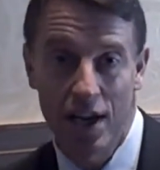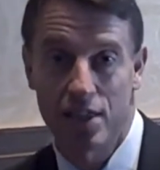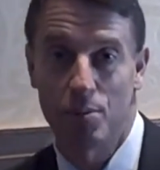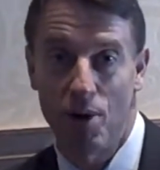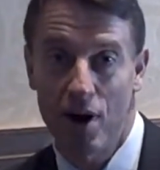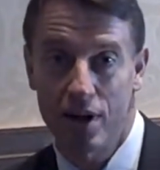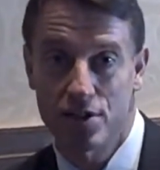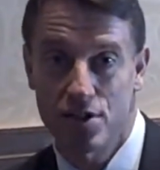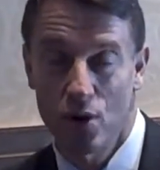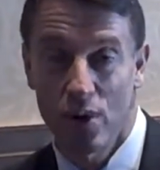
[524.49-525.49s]
in the
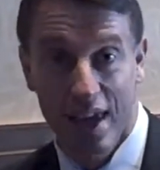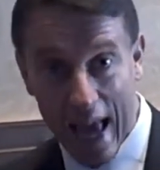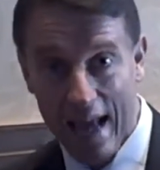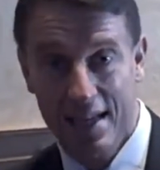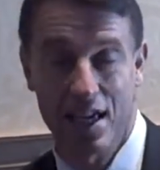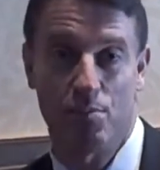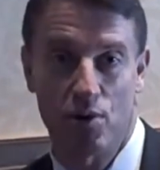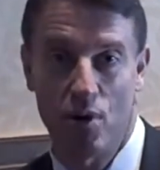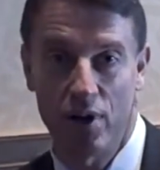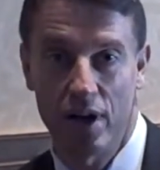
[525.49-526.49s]
market, so we can keep
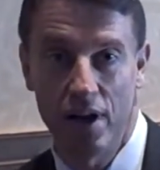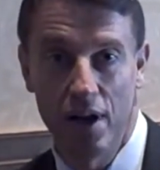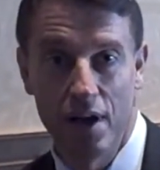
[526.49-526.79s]
growing it.